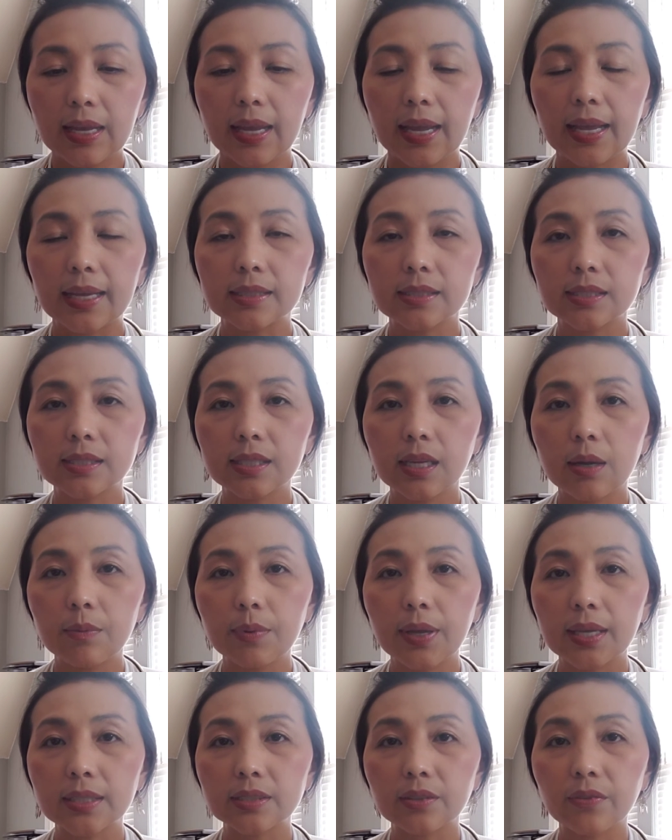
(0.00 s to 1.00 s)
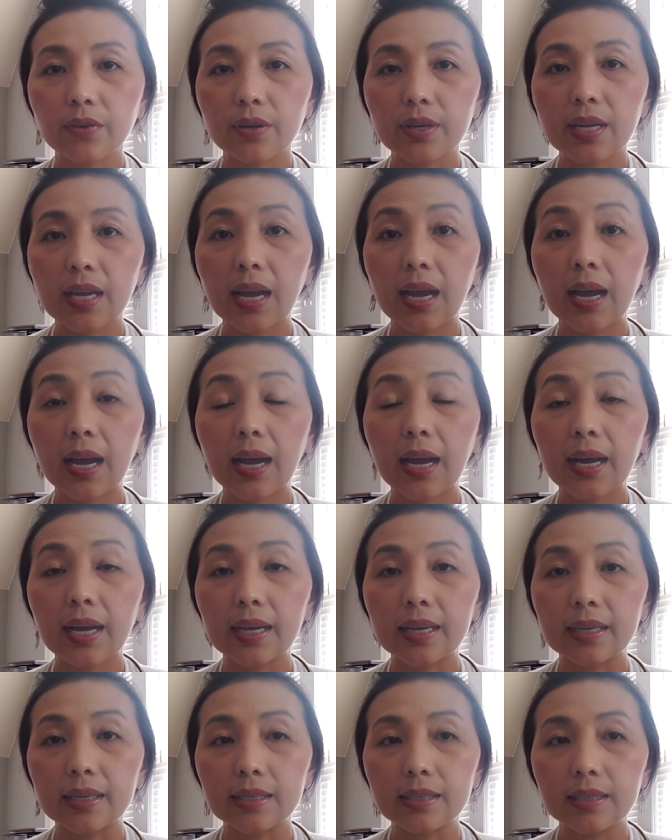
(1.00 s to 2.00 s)
and some has a very
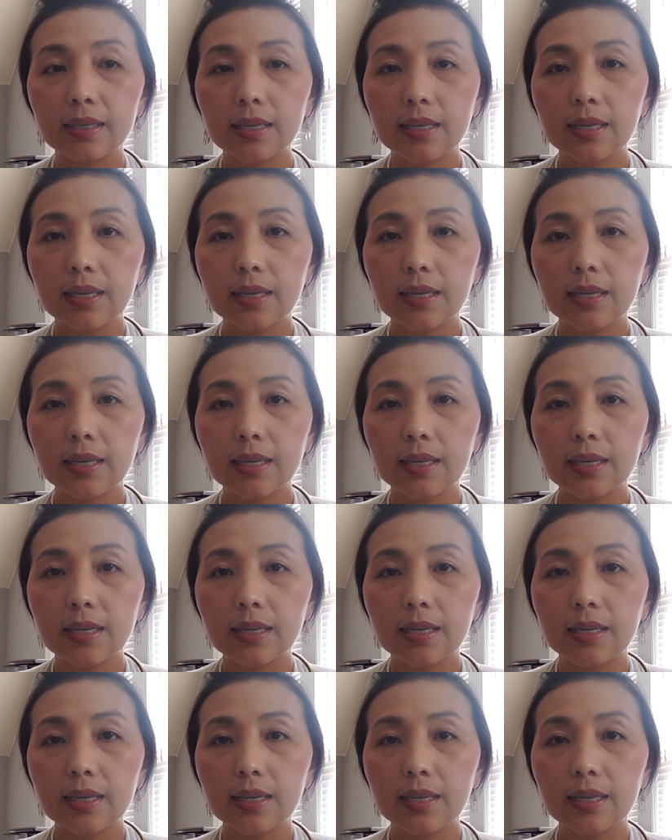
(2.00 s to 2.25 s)
high